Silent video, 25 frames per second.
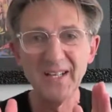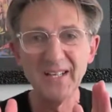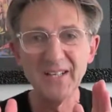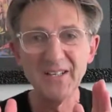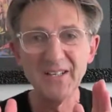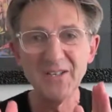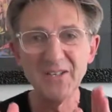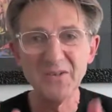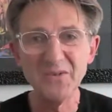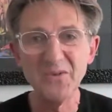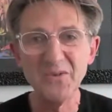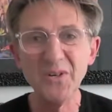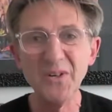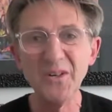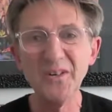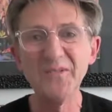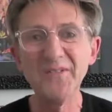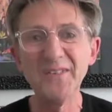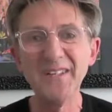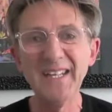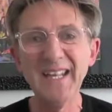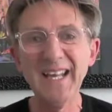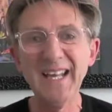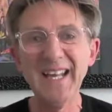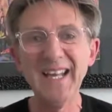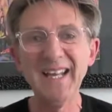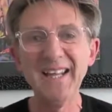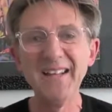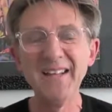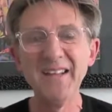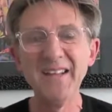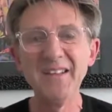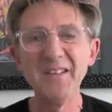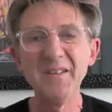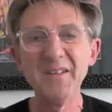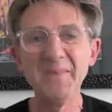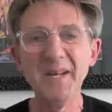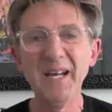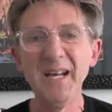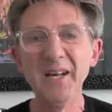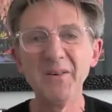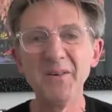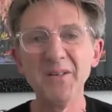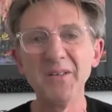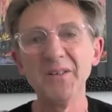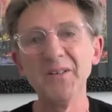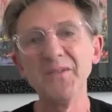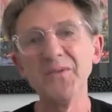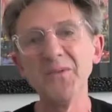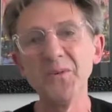do not forget the
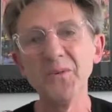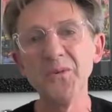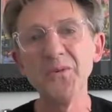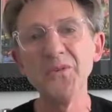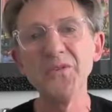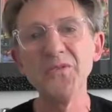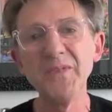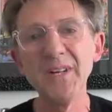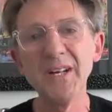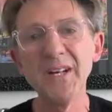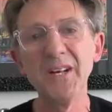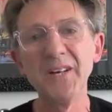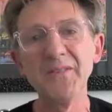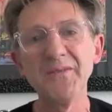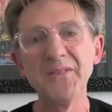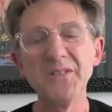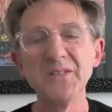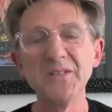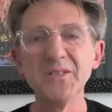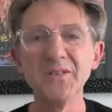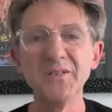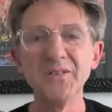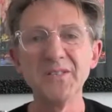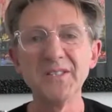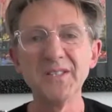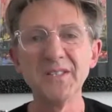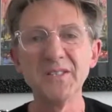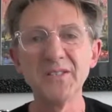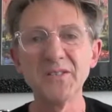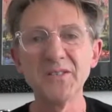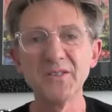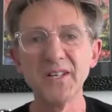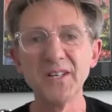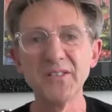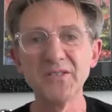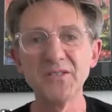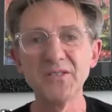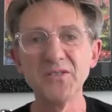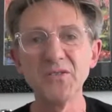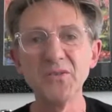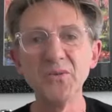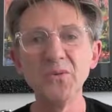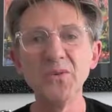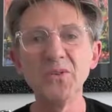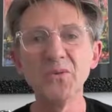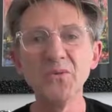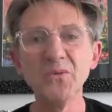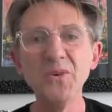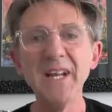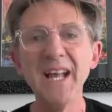power of ordinary life insurance in trust to
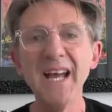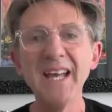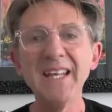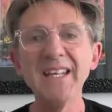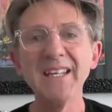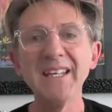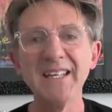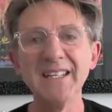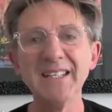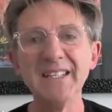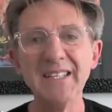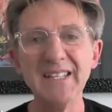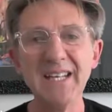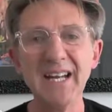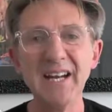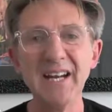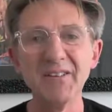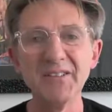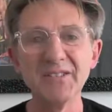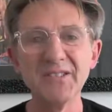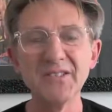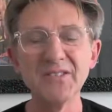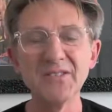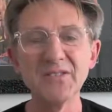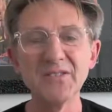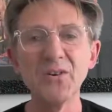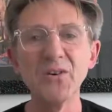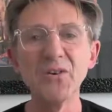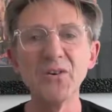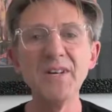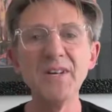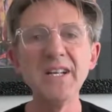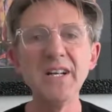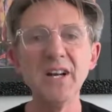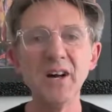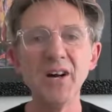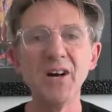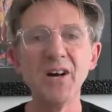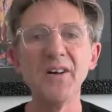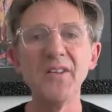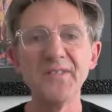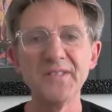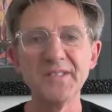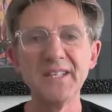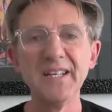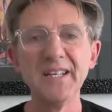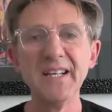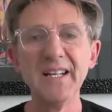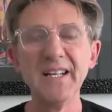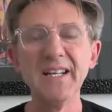create an inheritance or
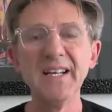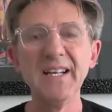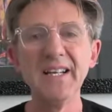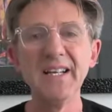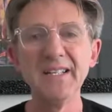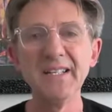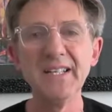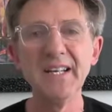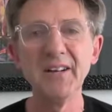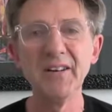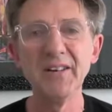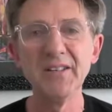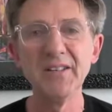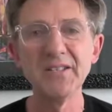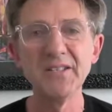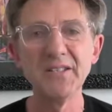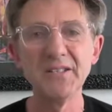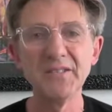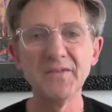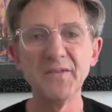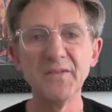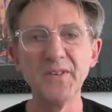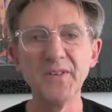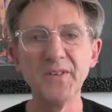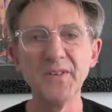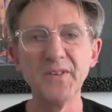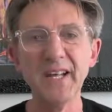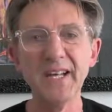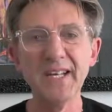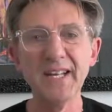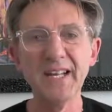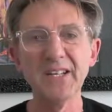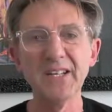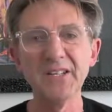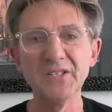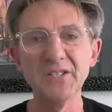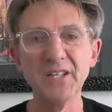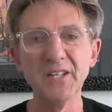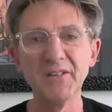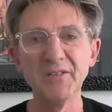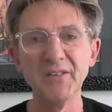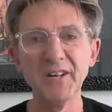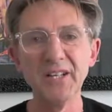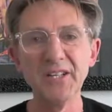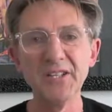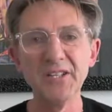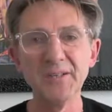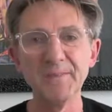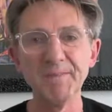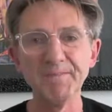enhance an inheritance for that next
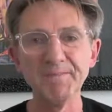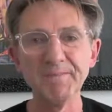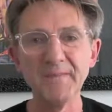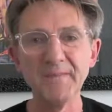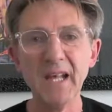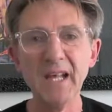generation.